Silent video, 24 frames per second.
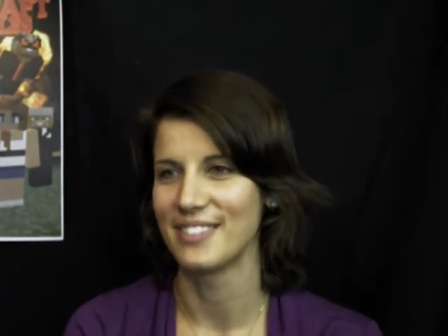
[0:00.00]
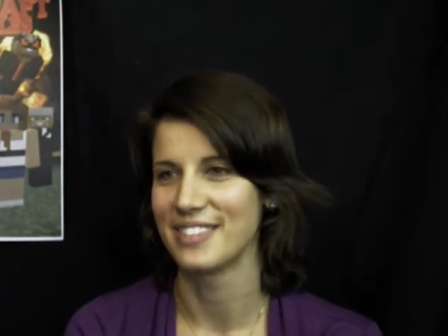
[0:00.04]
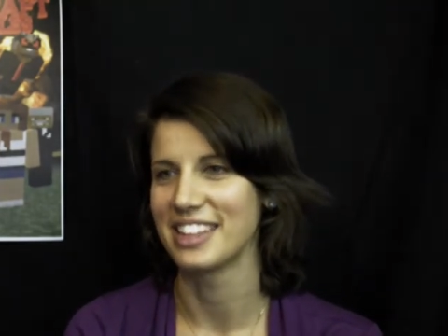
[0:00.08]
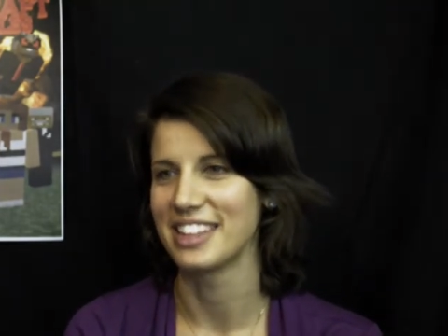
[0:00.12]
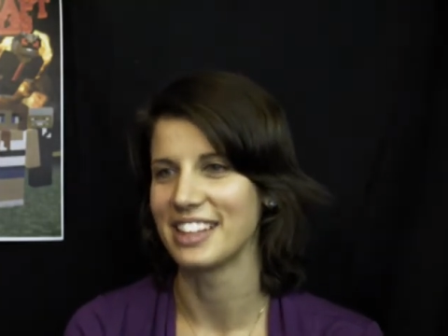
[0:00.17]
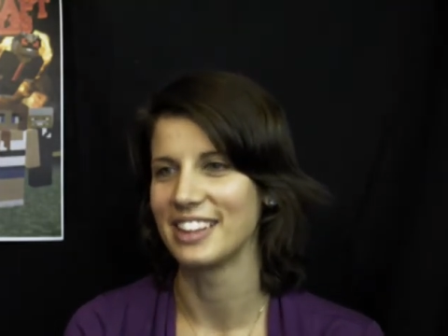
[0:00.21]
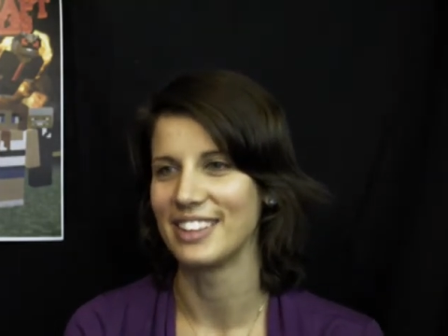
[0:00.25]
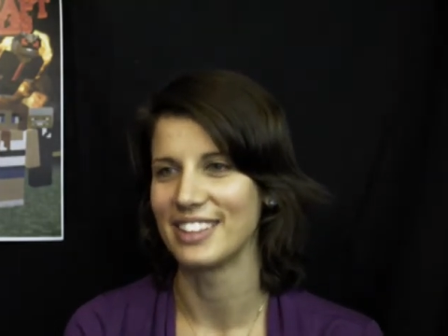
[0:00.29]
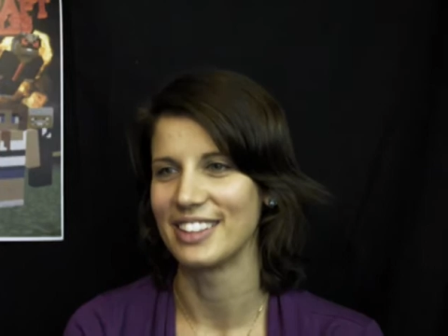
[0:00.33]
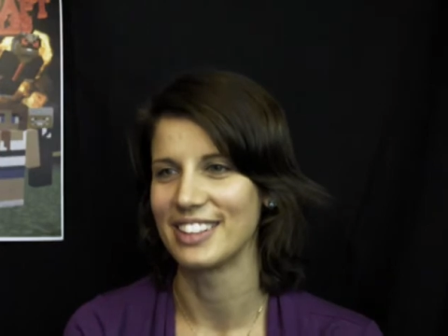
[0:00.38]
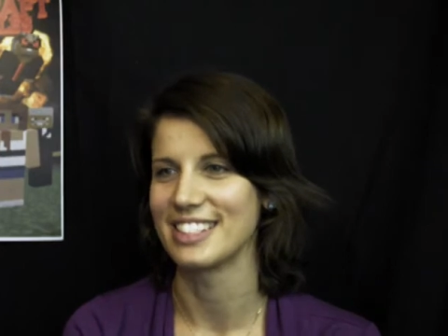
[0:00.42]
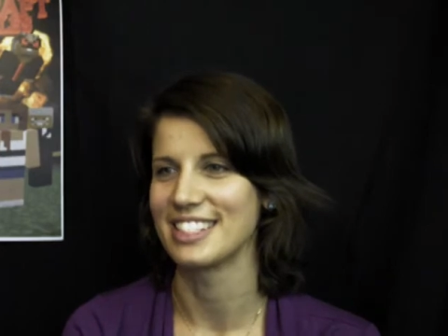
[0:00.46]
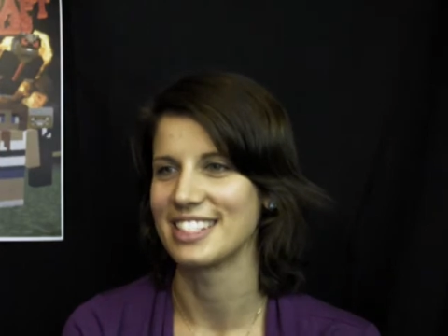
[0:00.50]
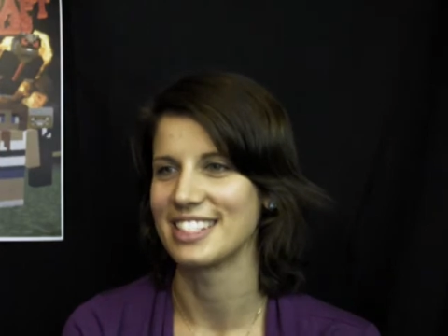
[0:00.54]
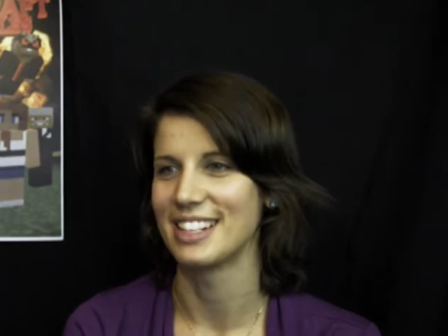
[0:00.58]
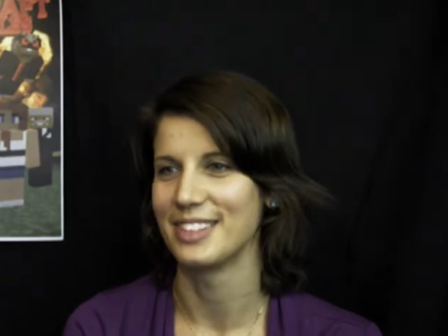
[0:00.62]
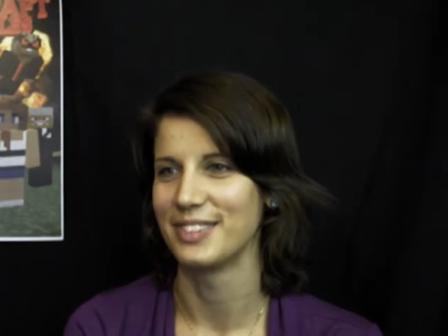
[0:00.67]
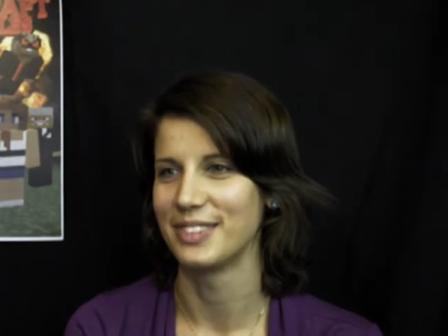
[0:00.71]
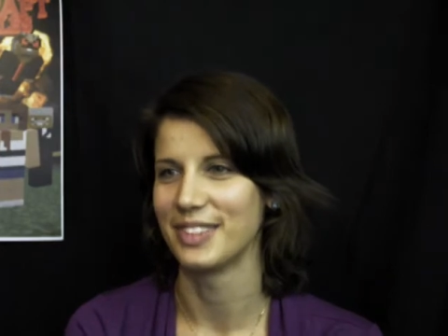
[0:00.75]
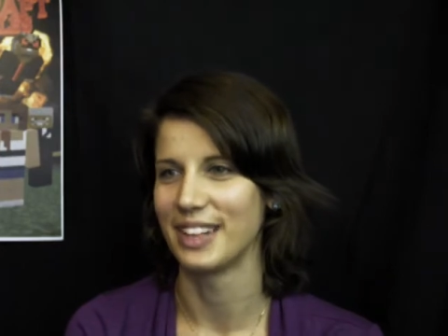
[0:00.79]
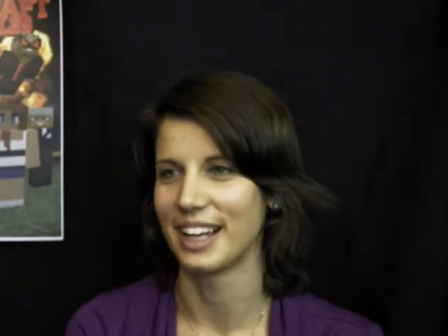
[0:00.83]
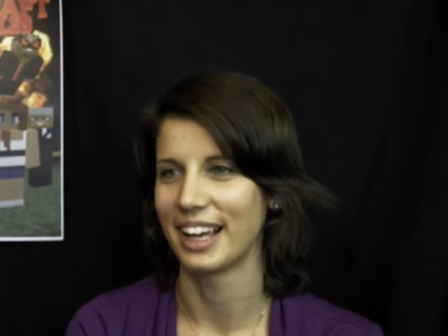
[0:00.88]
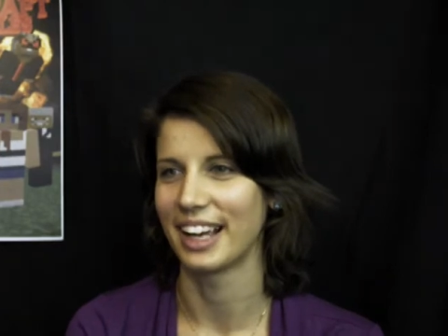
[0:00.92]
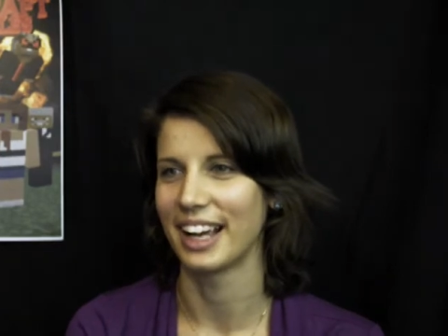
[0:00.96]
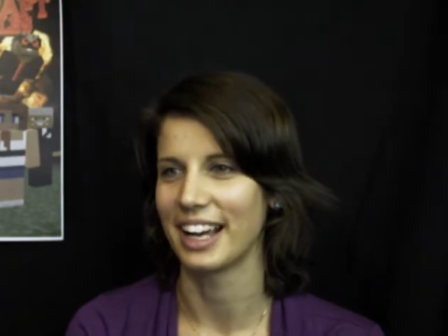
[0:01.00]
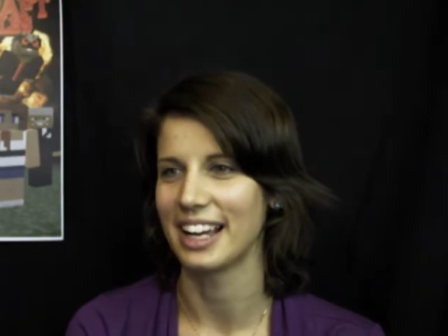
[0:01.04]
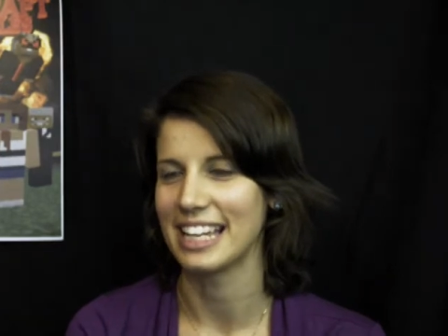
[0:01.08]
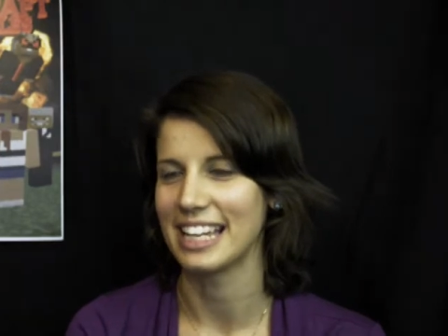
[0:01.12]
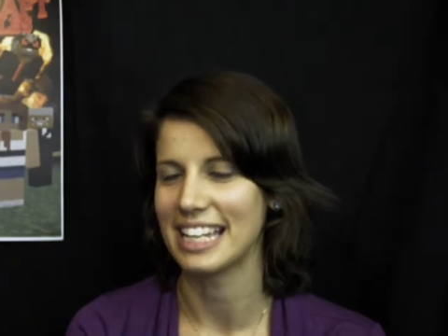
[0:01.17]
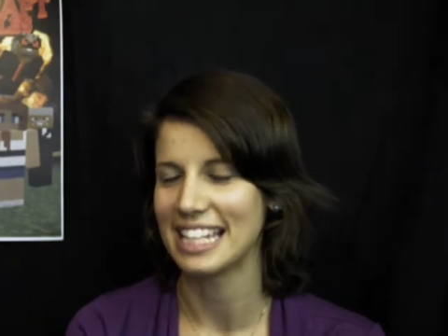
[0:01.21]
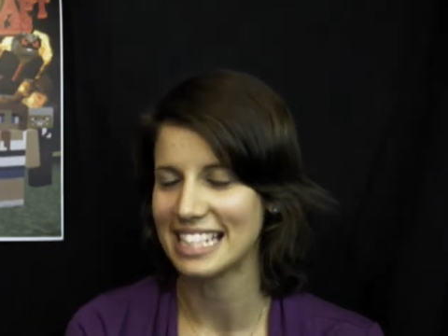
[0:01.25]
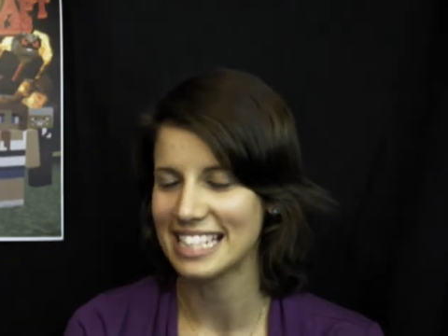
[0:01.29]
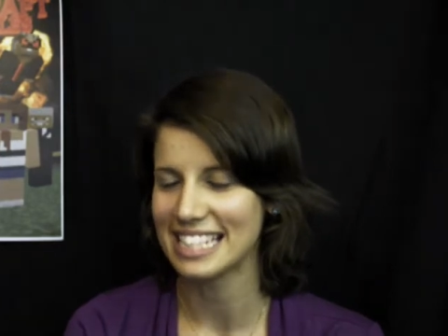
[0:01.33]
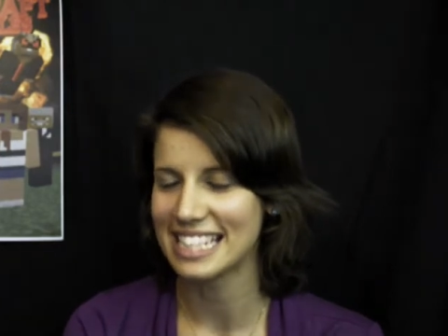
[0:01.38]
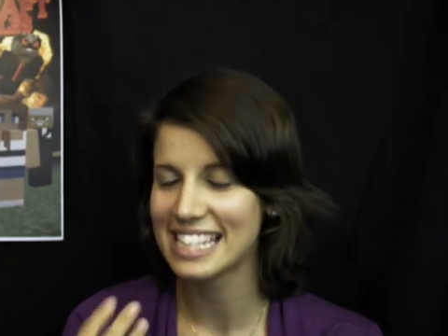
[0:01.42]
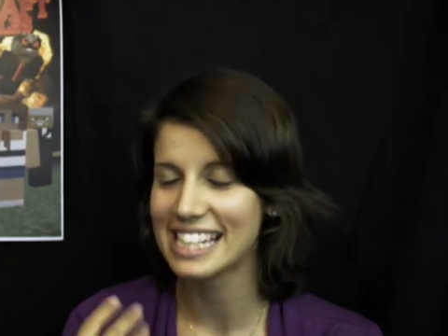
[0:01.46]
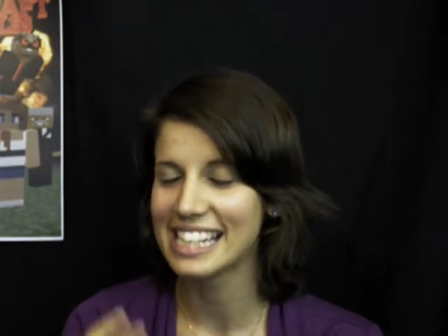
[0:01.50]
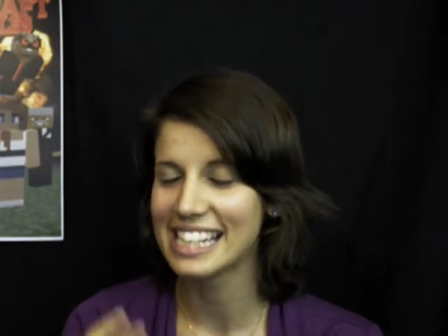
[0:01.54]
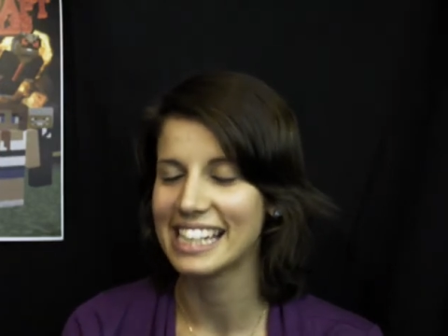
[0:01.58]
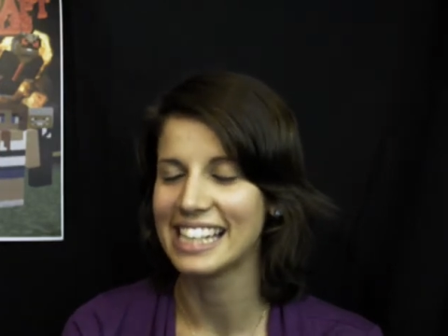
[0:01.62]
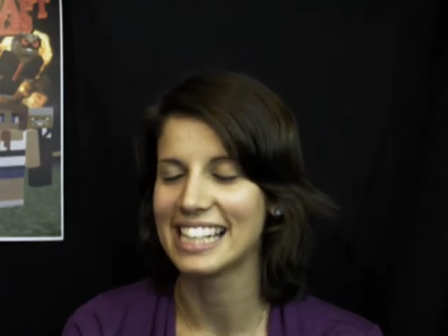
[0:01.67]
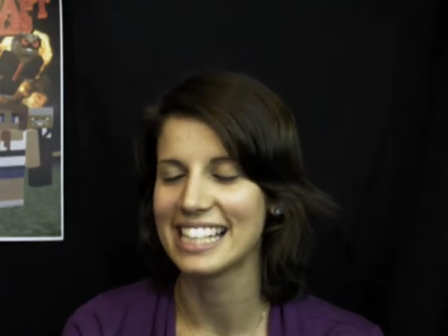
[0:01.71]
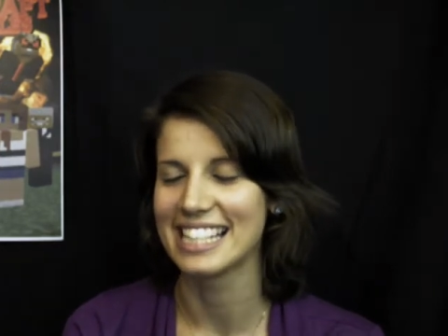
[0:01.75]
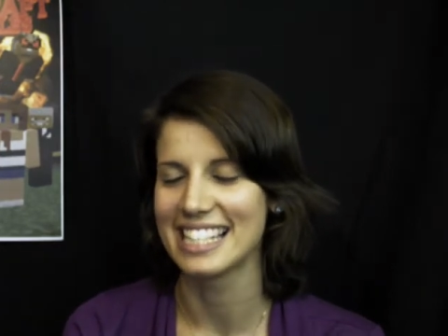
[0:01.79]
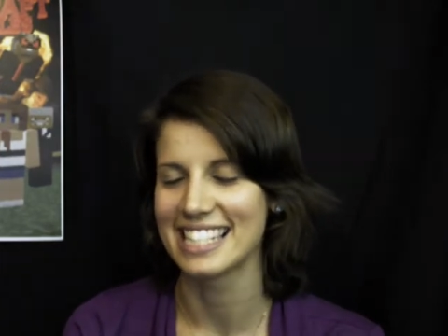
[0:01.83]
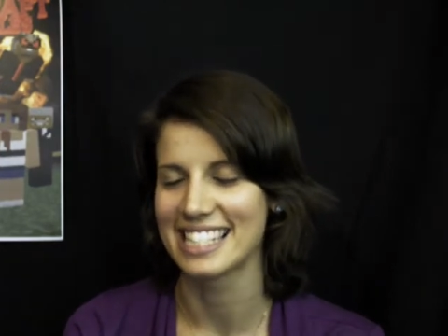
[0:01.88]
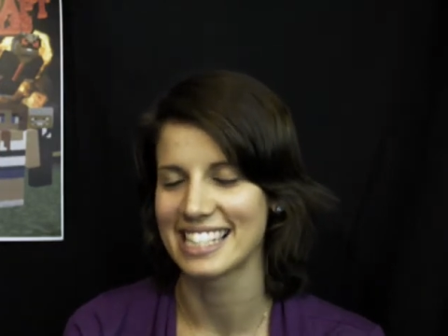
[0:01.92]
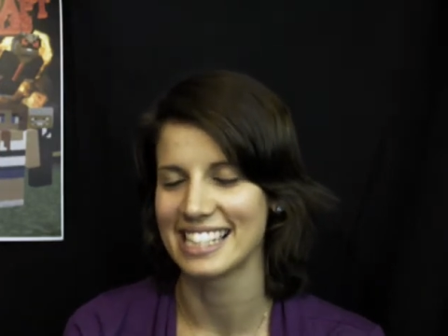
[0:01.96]
with a lot of stuff, like in
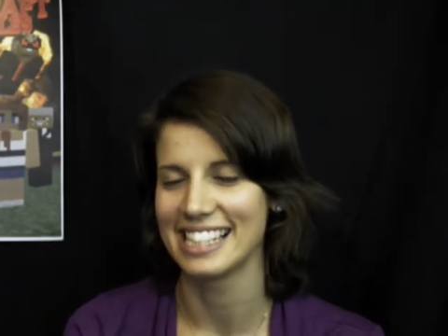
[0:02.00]
tears